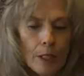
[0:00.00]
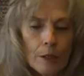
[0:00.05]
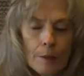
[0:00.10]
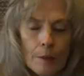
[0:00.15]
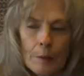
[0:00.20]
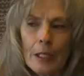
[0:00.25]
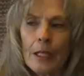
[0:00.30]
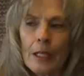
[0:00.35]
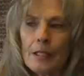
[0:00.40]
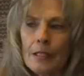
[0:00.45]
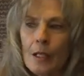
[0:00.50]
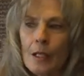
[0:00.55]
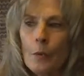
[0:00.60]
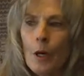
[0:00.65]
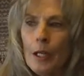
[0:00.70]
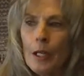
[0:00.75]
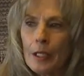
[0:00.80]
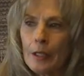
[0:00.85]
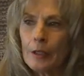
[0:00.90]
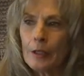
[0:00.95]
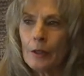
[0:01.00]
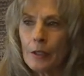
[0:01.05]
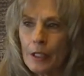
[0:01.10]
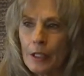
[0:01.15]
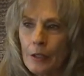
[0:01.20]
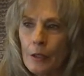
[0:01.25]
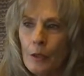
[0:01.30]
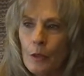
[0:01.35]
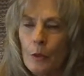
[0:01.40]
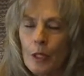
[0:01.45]
because they want it or they
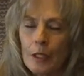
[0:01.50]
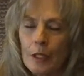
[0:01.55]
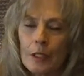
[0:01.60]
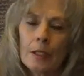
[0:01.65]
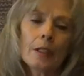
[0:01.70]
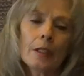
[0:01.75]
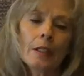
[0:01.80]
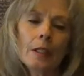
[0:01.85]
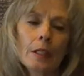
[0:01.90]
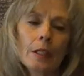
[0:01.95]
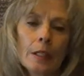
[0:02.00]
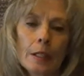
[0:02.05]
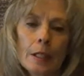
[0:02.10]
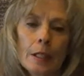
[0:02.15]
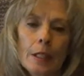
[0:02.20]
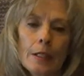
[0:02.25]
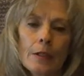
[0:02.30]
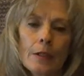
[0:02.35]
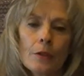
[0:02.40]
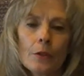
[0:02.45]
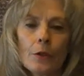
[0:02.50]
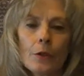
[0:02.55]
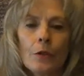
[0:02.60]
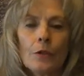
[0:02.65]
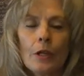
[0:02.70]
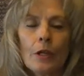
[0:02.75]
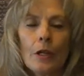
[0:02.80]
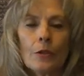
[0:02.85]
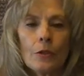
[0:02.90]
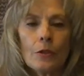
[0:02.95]
don't want it. They'll, go,
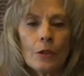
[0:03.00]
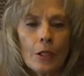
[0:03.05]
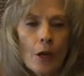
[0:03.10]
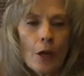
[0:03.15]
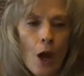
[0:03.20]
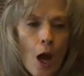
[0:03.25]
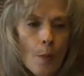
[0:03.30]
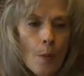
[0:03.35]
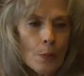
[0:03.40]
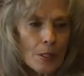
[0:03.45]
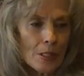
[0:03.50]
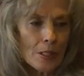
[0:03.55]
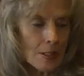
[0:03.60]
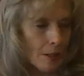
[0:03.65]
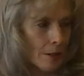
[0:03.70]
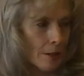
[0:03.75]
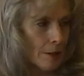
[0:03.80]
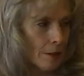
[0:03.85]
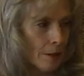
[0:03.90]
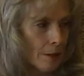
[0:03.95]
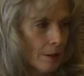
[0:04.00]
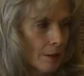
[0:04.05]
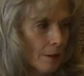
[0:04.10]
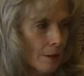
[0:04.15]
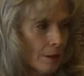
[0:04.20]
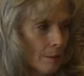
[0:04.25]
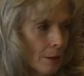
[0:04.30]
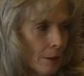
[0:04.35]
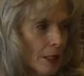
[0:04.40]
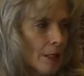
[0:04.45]
they'll do the opposite
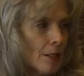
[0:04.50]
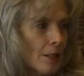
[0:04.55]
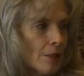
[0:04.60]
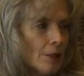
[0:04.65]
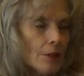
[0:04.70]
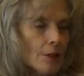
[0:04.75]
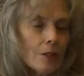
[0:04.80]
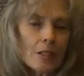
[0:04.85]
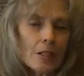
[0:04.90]
because there's a